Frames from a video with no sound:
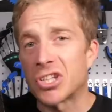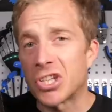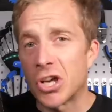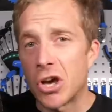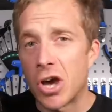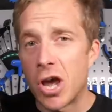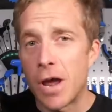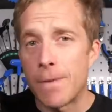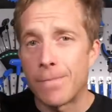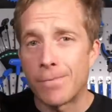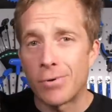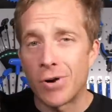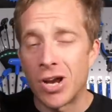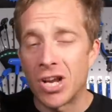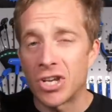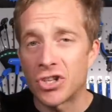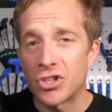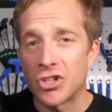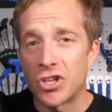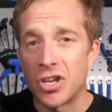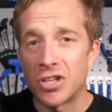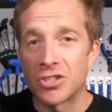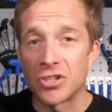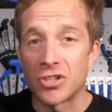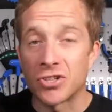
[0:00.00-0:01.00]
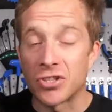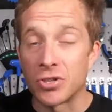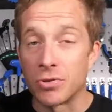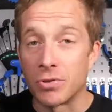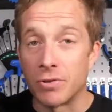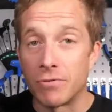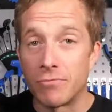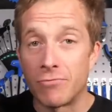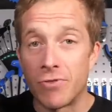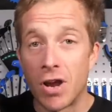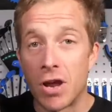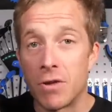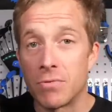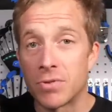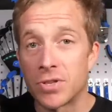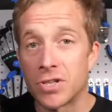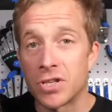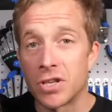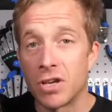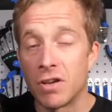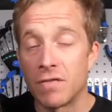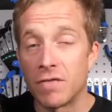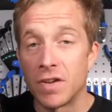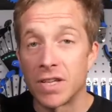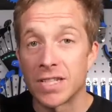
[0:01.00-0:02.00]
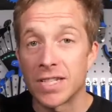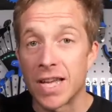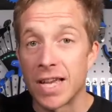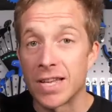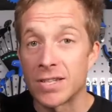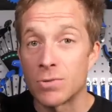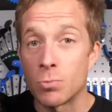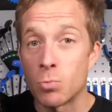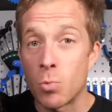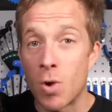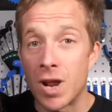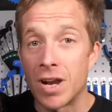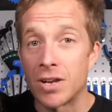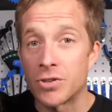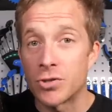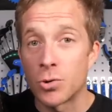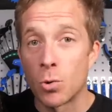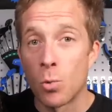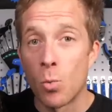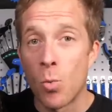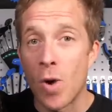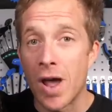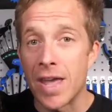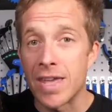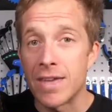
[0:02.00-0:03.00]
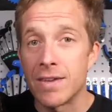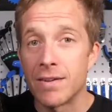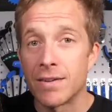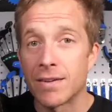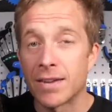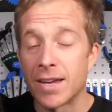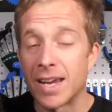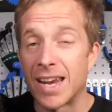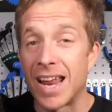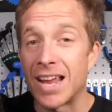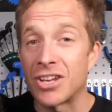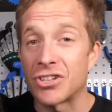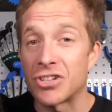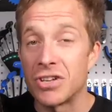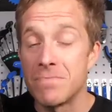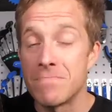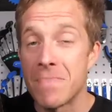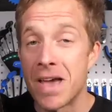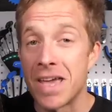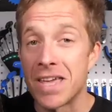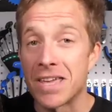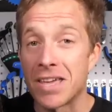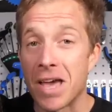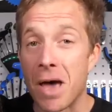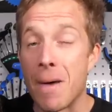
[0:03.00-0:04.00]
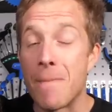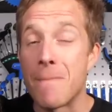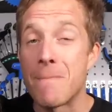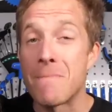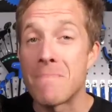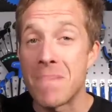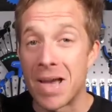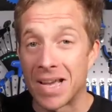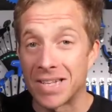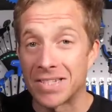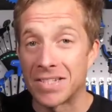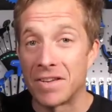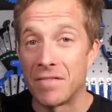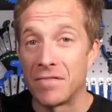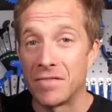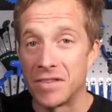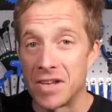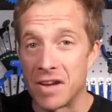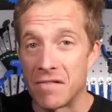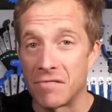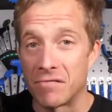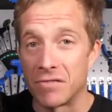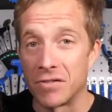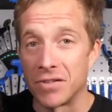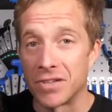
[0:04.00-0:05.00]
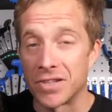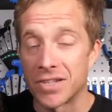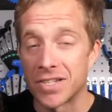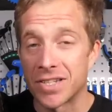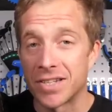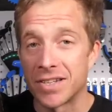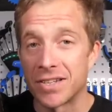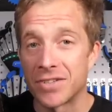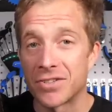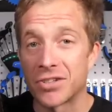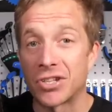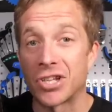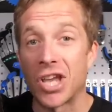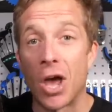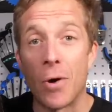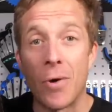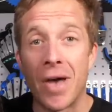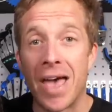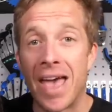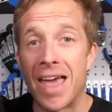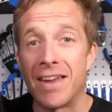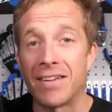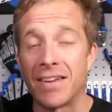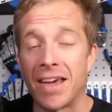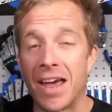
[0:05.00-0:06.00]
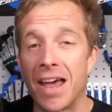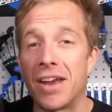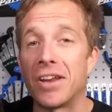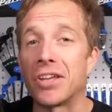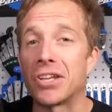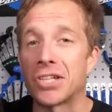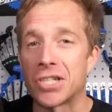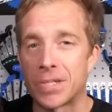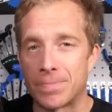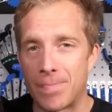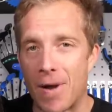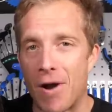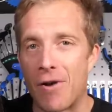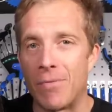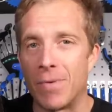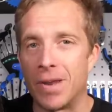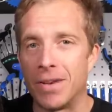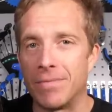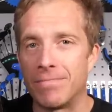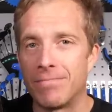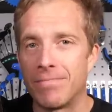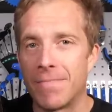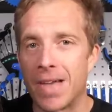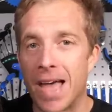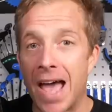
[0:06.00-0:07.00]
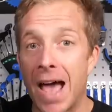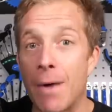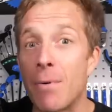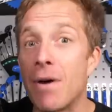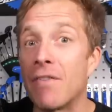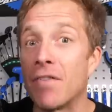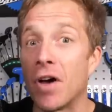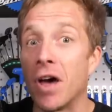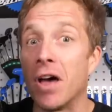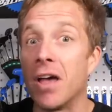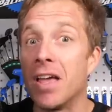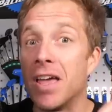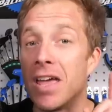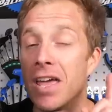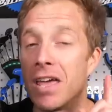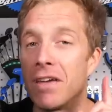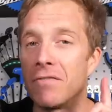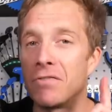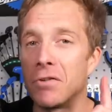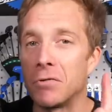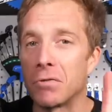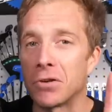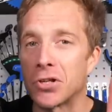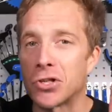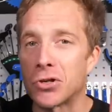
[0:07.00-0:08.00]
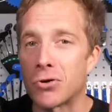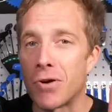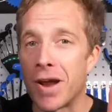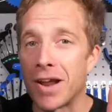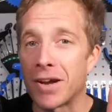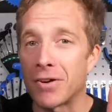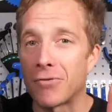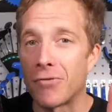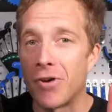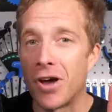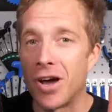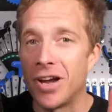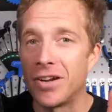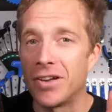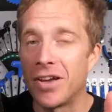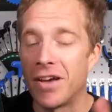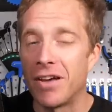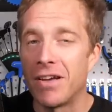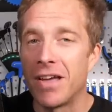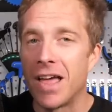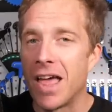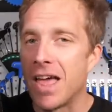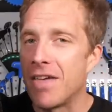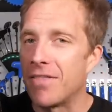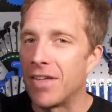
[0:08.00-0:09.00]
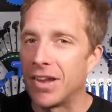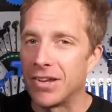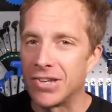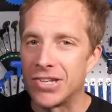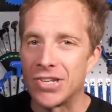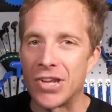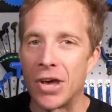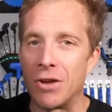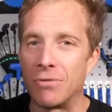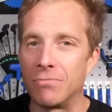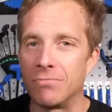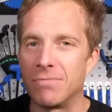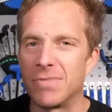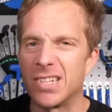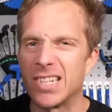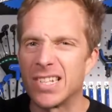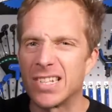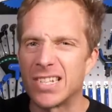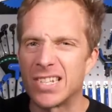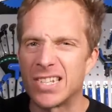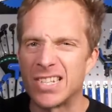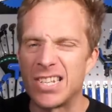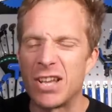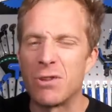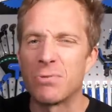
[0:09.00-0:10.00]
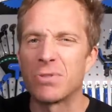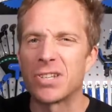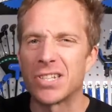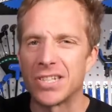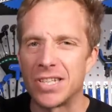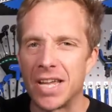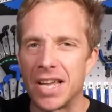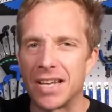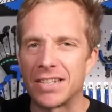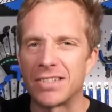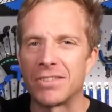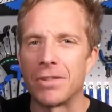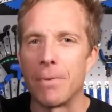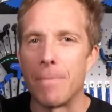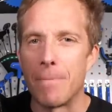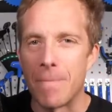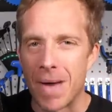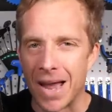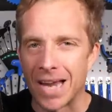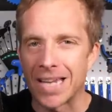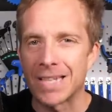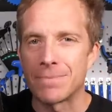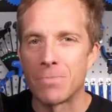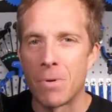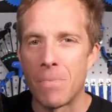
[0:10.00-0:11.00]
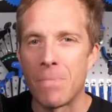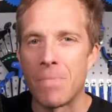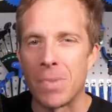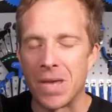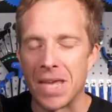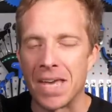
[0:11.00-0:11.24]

tyre pressure to suit the road surface as well as your weight can actually make a massive difference. So go ahead and experiment. However, if you're a track rider, then don't. Still stick to the maximum